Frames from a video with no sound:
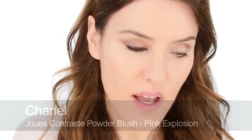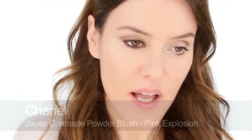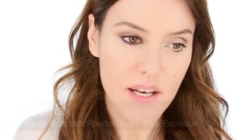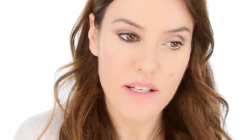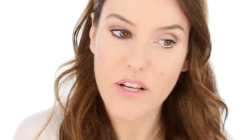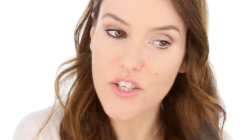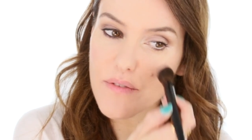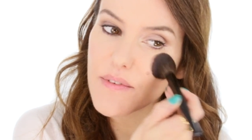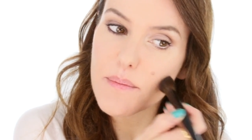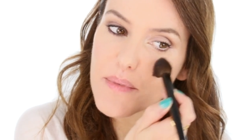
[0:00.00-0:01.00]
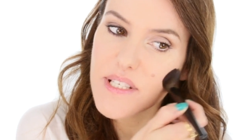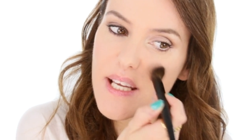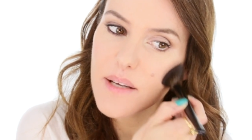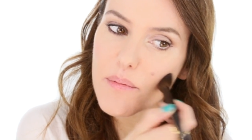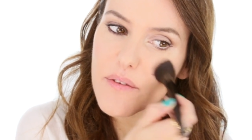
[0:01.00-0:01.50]
and a touch of
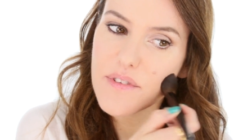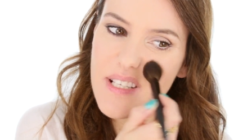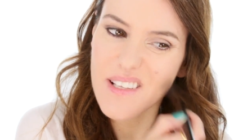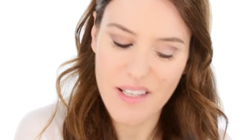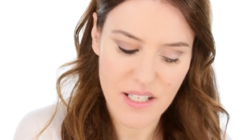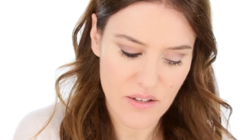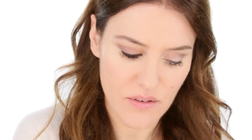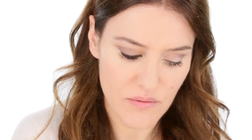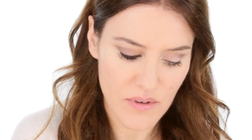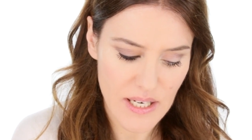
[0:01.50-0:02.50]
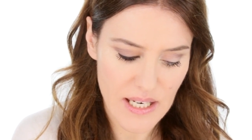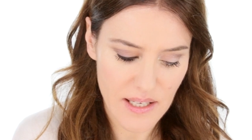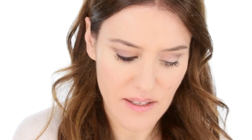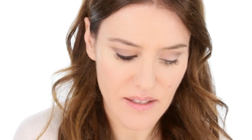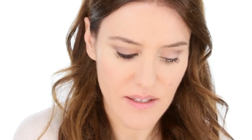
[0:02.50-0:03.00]
lipstick, but obviously these aren't
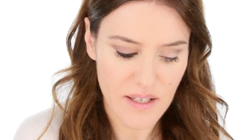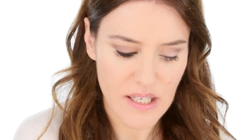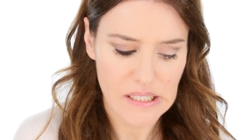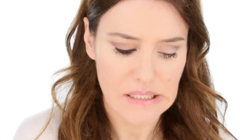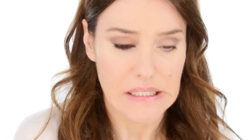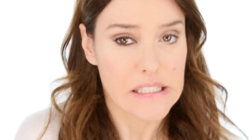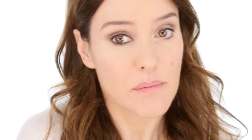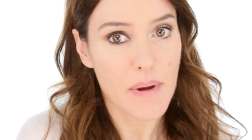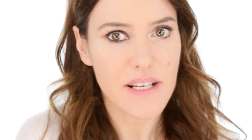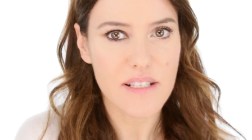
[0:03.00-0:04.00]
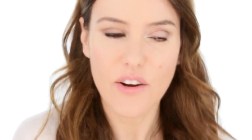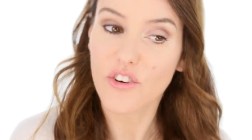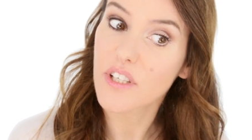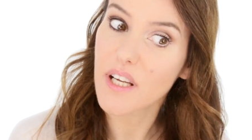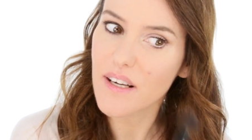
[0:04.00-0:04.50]
really dependent
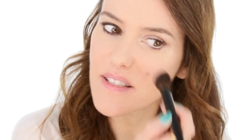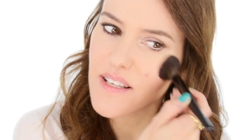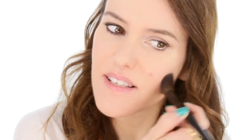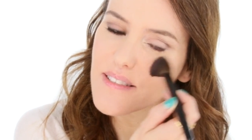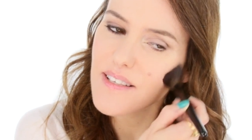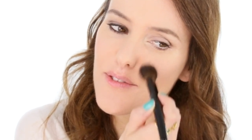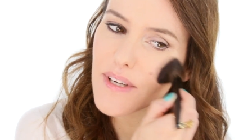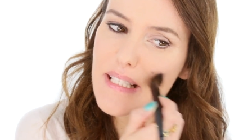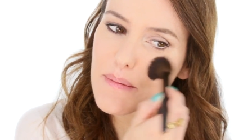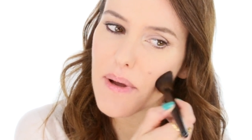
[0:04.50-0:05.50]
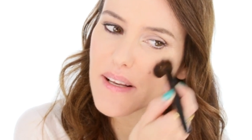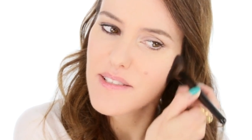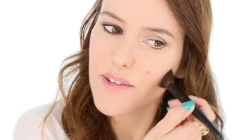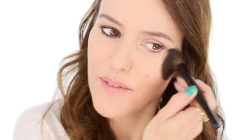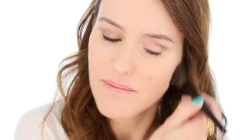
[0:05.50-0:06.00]
on glasses. It really
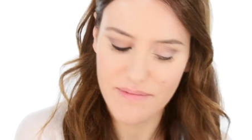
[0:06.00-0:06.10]
depends on